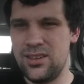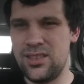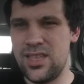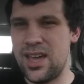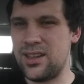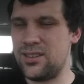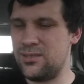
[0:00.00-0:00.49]
You're
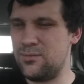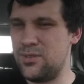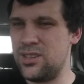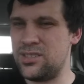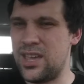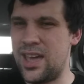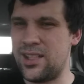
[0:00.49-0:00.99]
not
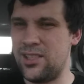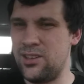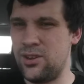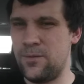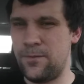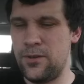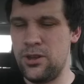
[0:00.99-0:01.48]
exactly
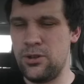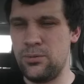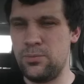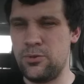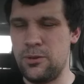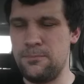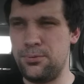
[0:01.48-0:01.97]
gonna feel
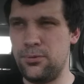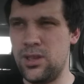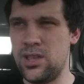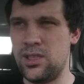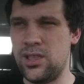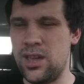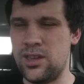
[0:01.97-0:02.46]

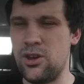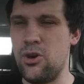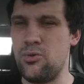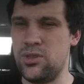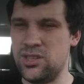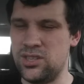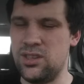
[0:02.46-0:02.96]
completely like,
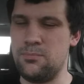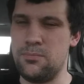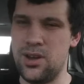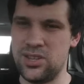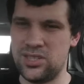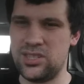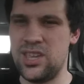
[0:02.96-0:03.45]
oh, this is a
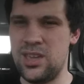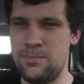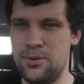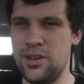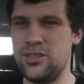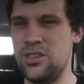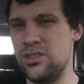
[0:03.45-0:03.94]
must-see,
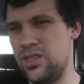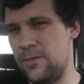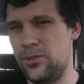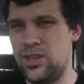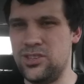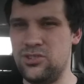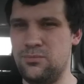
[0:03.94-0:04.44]
but you'll
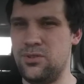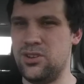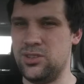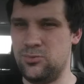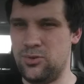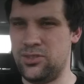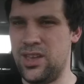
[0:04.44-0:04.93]
definitely get your
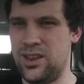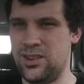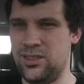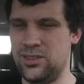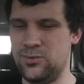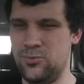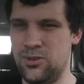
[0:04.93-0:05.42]
money's worth out
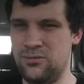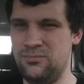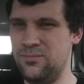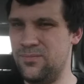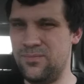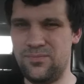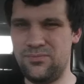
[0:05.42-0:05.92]
of this one.
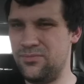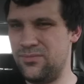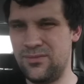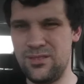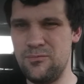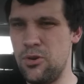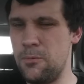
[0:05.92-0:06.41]

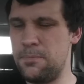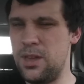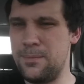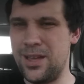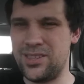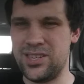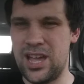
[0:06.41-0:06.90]
Won't be
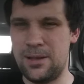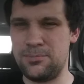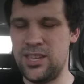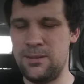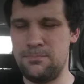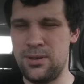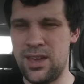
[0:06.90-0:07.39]
in my top
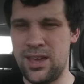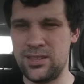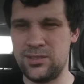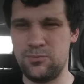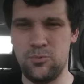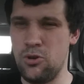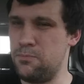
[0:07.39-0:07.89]
10
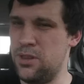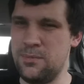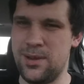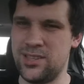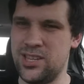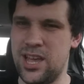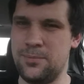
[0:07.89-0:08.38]
best, won't be in
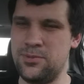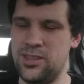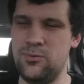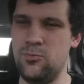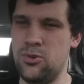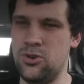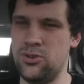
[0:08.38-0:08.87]
my top
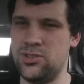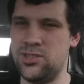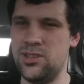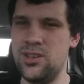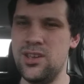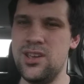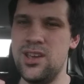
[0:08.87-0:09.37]
10 worst,
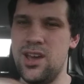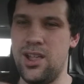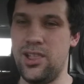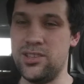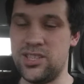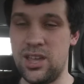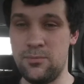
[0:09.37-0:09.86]

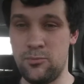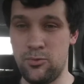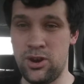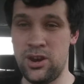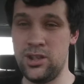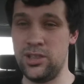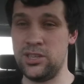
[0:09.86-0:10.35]
unless I'm
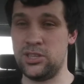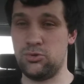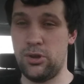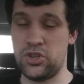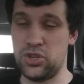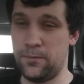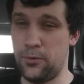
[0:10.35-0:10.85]
really
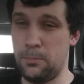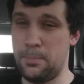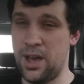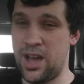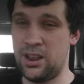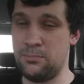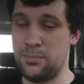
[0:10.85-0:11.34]
stretching for
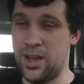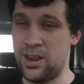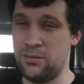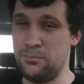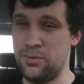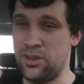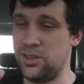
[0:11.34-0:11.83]
bottom,
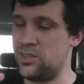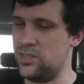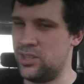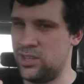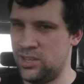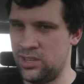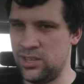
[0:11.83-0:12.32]
but
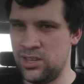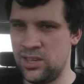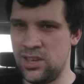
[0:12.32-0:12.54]
I